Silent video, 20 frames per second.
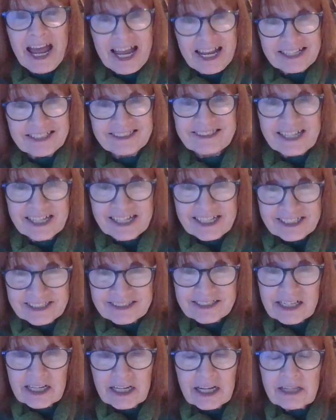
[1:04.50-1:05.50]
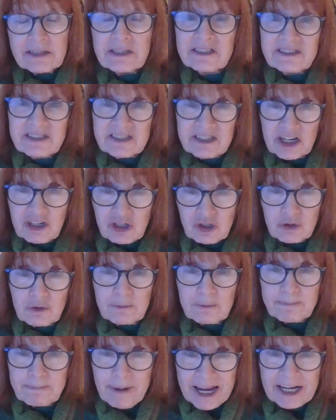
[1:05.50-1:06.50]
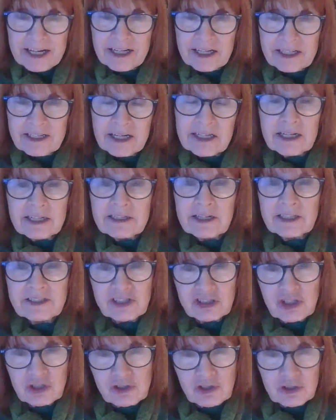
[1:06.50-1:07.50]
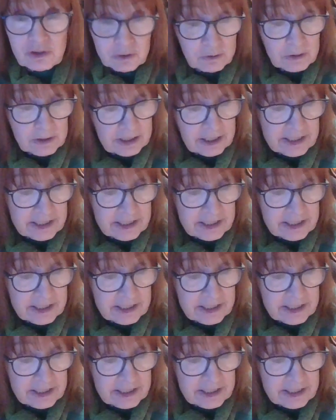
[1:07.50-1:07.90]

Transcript: as in the central bank digital